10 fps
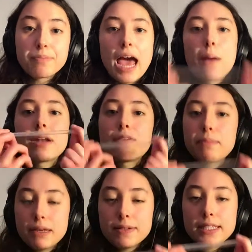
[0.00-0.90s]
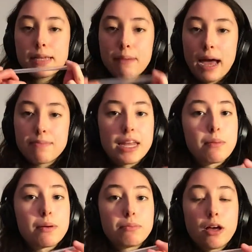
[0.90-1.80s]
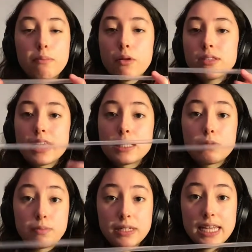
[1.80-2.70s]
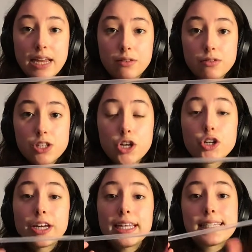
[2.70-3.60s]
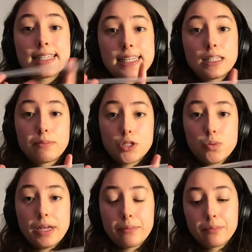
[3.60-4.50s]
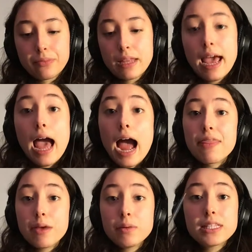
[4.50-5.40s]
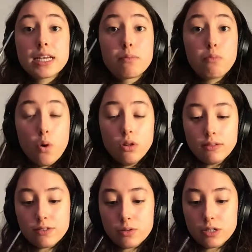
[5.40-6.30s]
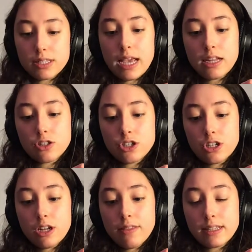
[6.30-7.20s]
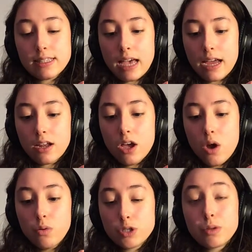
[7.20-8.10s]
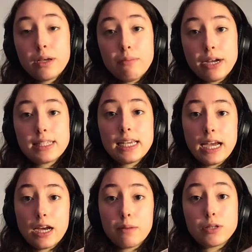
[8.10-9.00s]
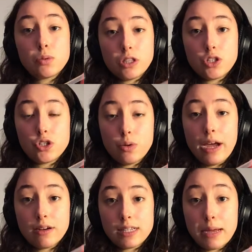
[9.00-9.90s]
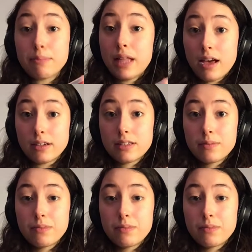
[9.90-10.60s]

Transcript: I would have a PVC pipe that I would plug both sides with potatoes, creating a seal in between. I then would take a pole of sorts and insert it on this side, which would compress the air between the 2 airtight plugs.